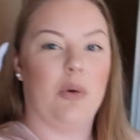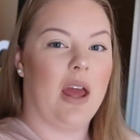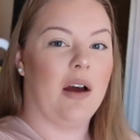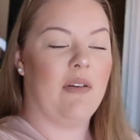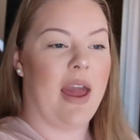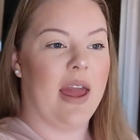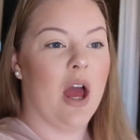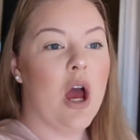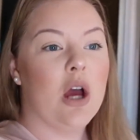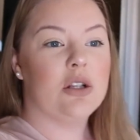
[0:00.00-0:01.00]
We have
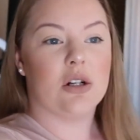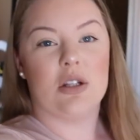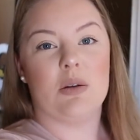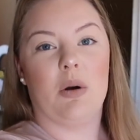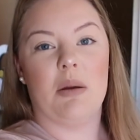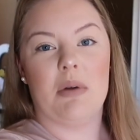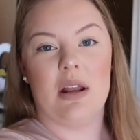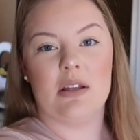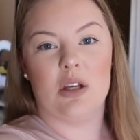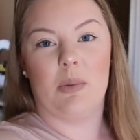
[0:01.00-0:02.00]
a doctor's
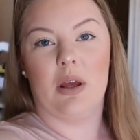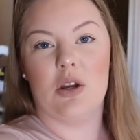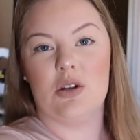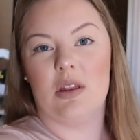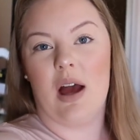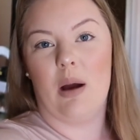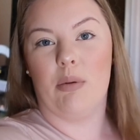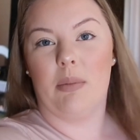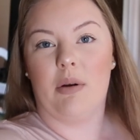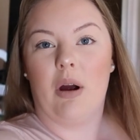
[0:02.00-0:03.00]
appointment, so we're gonna do that,
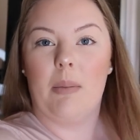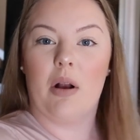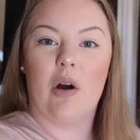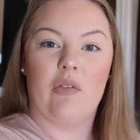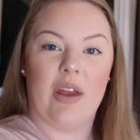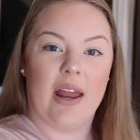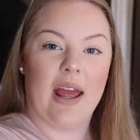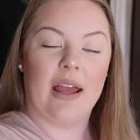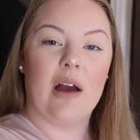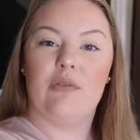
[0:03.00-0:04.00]
probably grab a coffee and
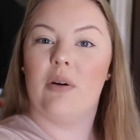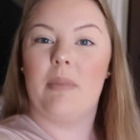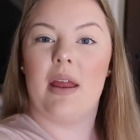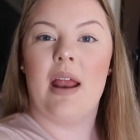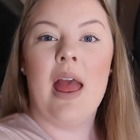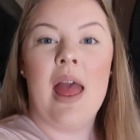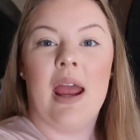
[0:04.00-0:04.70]
hang out for a bit,